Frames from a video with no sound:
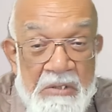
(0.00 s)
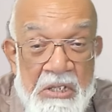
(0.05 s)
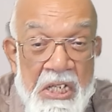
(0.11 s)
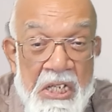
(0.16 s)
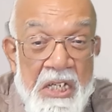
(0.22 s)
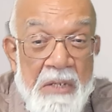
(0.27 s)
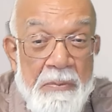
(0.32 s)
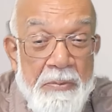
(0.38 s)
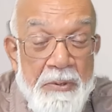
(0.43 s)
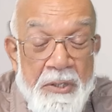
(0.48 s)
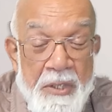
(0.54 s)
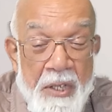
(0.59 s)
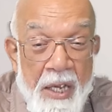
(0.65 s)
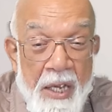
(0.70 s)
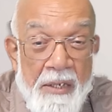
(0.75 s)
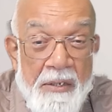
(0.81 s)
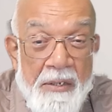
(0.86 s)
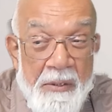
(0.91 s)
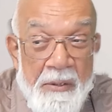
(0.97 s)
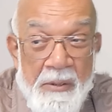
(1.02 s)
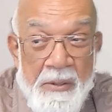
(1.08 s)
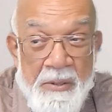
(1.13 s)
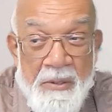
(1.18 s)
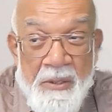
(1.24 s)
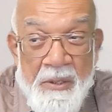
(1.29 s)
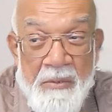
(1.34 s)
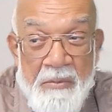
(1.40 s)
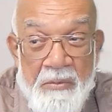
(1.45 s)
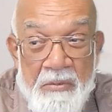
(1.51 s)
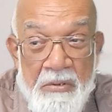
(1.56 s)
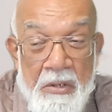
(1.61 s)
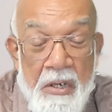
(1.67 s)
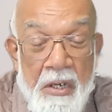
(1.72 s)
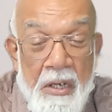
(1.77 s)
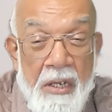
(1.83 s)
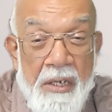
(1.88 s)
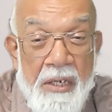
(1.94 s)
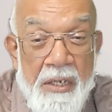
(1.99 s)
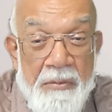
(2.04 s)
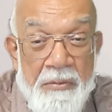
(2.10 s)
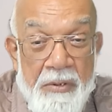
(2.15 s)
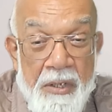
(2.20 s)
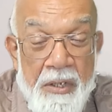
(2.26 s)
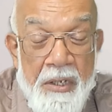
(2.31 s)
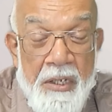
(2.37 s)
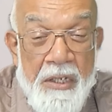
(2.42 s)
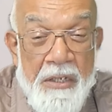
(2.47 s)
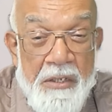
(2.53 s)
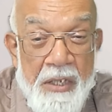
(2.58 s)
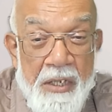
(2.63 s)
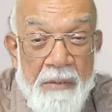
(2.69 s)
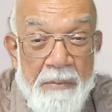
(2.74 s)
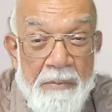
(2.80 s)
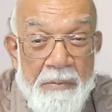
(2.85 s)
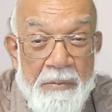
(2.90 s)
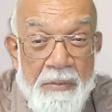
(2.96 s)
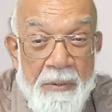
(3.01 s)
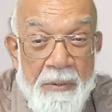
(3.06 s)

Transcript: deep psychology, very, very deep.